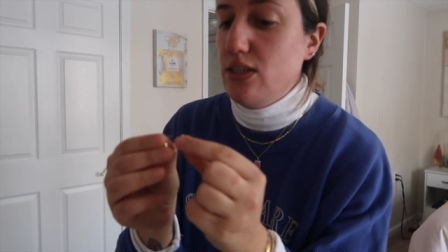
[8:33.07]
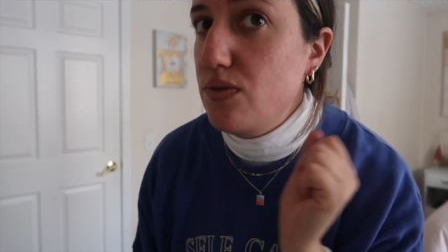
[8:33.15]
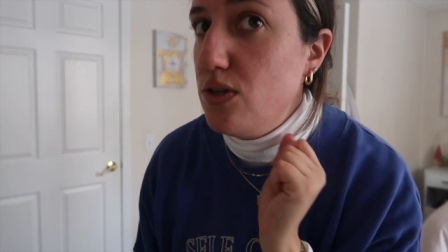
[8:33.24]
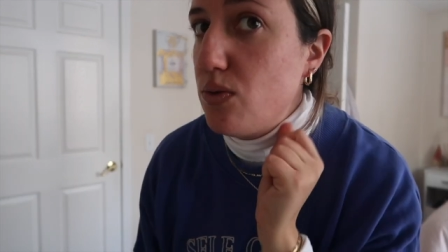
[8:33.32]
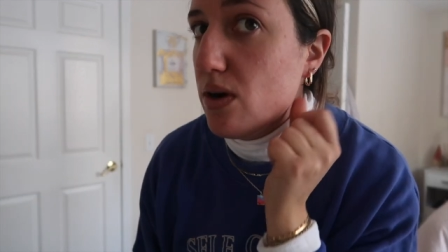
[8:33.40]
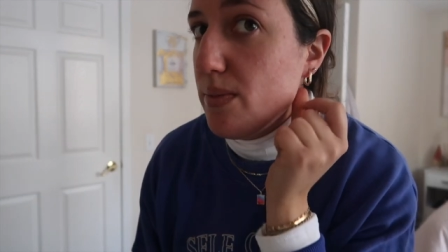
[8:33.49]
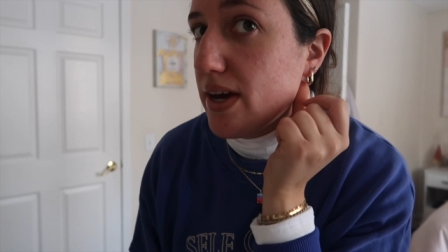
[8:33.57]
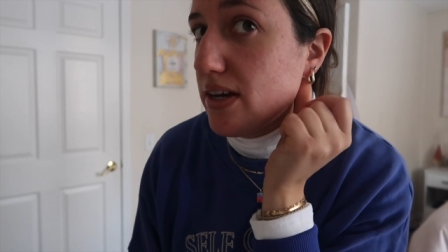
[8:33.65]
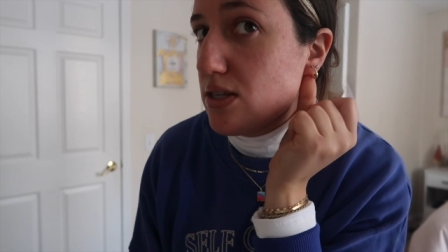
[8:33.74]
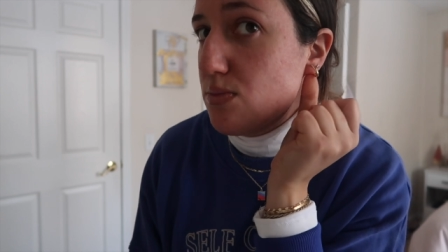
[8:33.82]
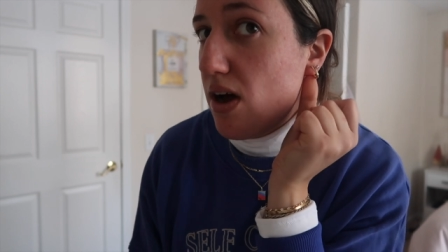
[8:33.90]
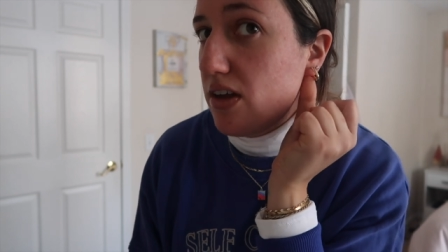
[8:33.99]
If you do want to make it
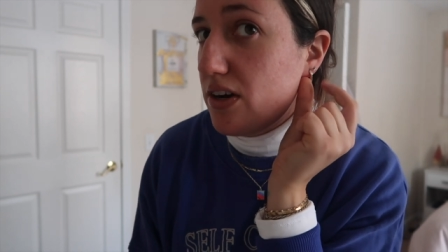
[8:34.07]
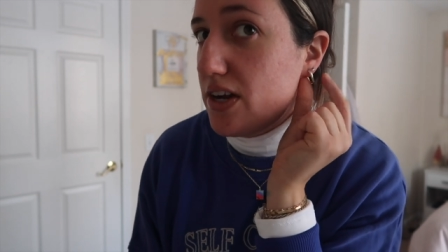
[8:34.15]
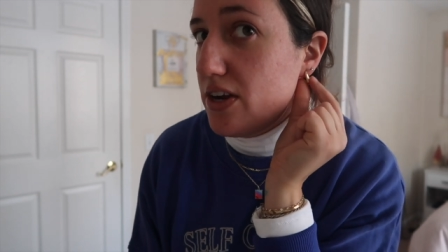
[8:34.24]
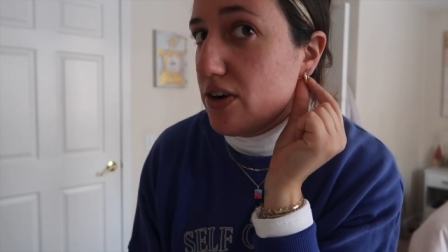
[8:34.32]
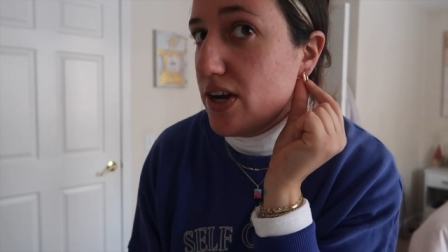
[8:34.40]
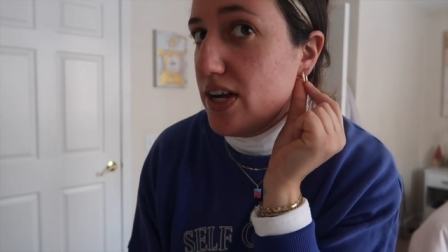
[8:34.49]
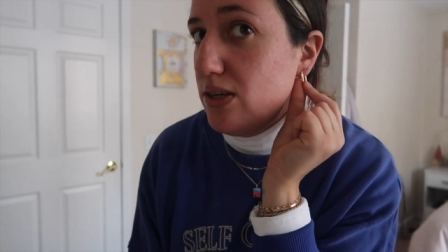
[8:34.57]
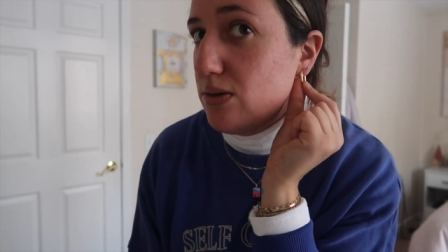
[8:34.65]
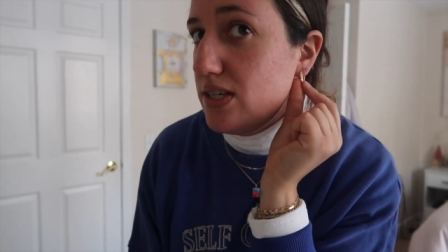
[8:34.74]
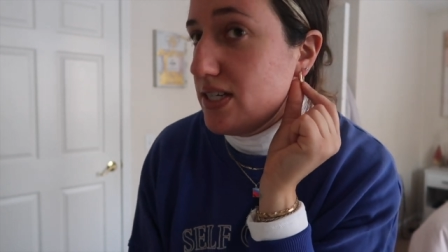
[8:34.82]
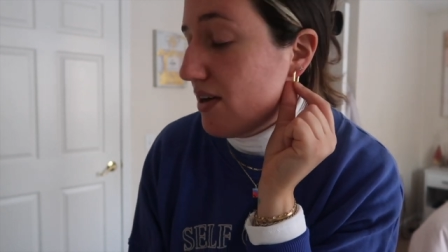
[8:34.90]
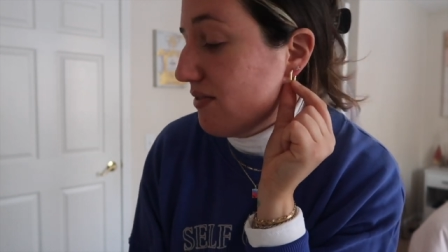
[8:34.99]
a smaller earring, you
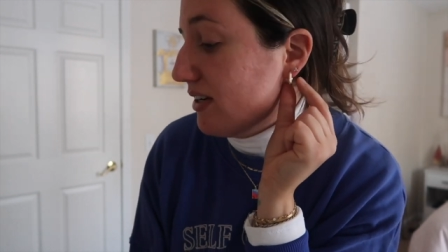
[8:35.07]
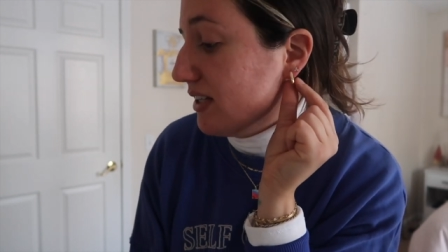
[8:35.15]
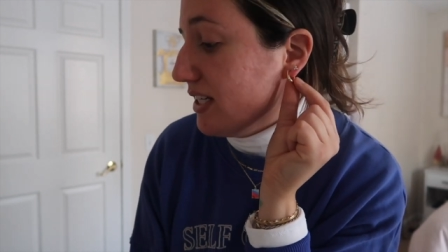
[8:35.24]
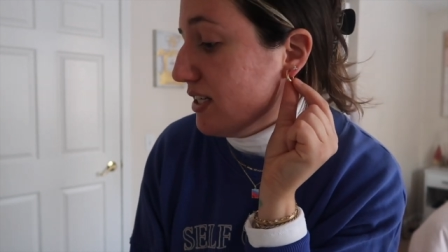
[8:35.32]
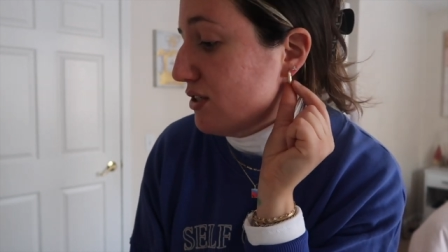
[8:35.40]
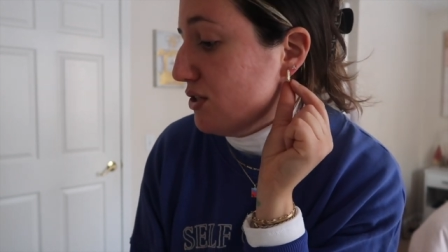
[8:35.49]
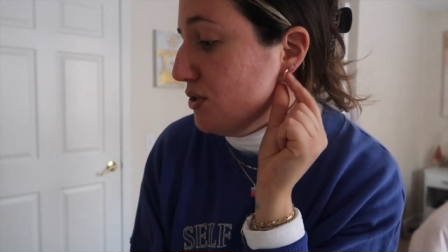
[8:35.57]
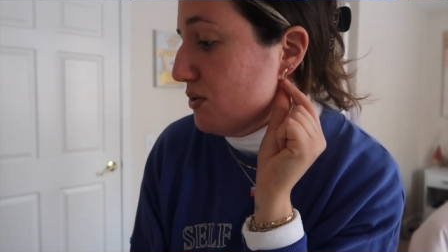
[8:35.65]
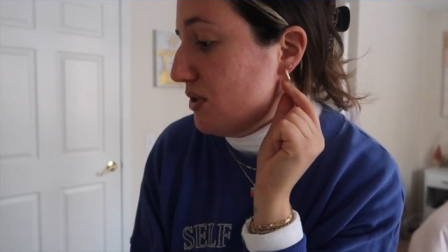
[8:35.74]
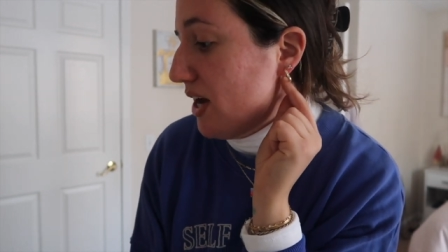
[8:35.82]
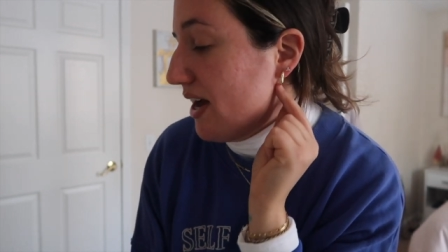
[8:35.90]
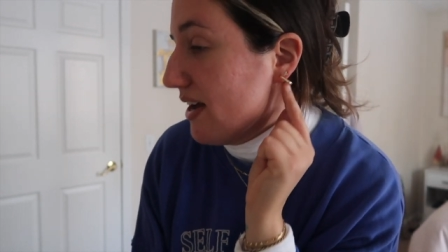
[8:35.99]
can definitely
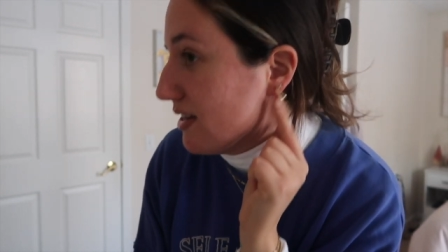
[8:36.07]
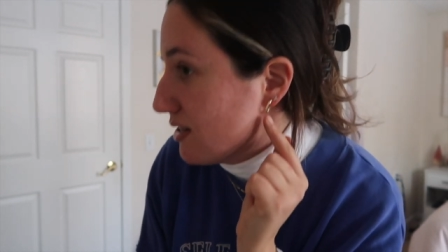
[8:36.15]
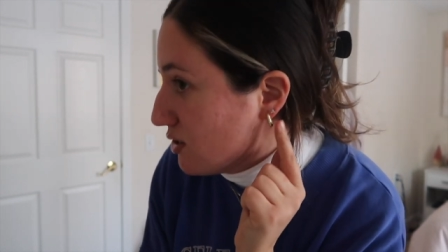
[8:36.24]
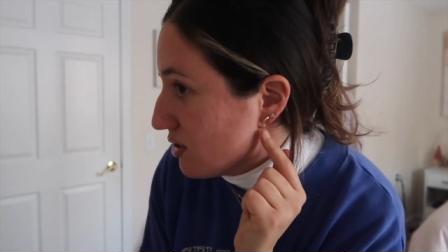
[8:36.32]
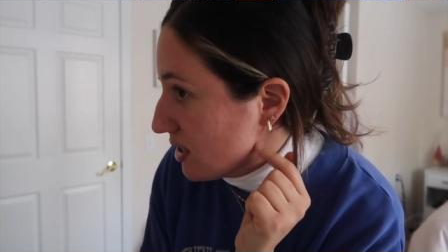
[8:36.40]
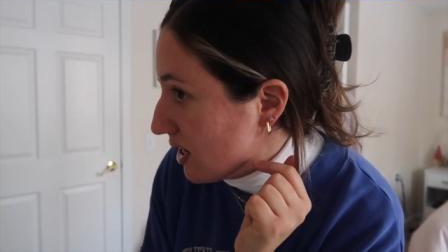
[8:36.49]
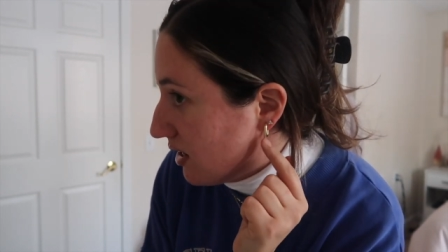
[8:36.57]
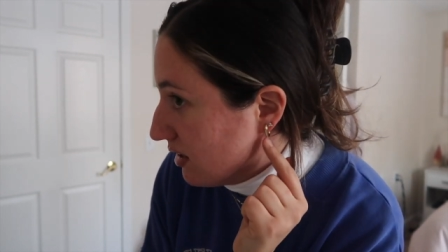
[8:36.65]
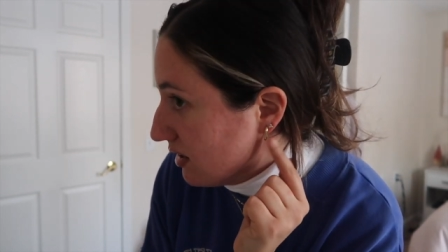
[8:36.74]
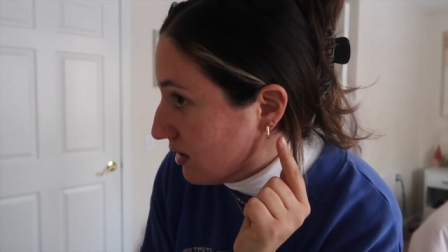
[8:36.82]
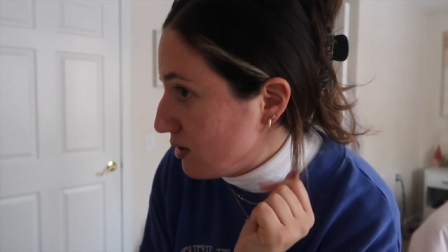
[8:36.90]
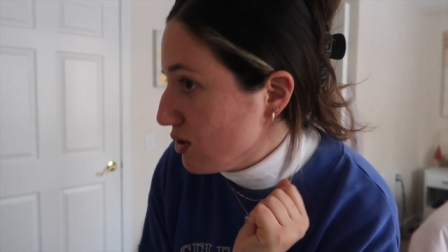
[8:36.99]
do that and it's just like a
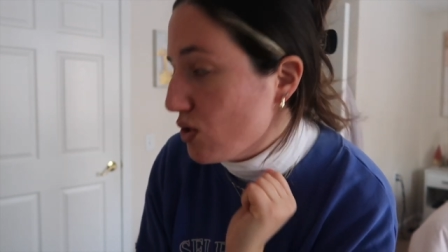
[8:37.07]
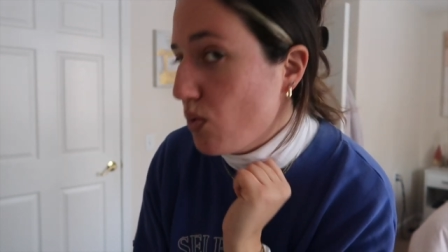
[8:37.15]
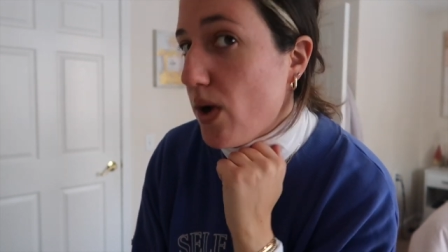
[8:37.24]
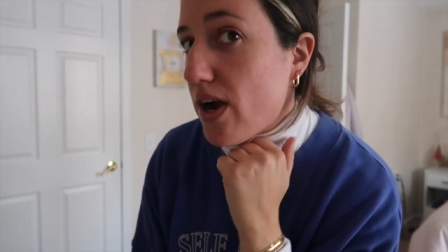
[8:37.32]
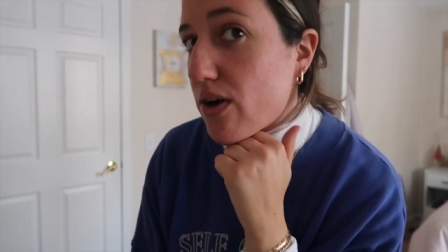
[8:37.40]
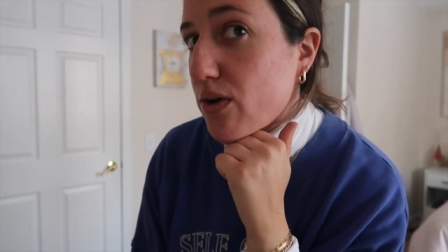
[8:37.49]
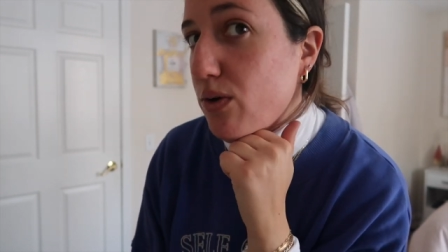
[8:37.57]
little square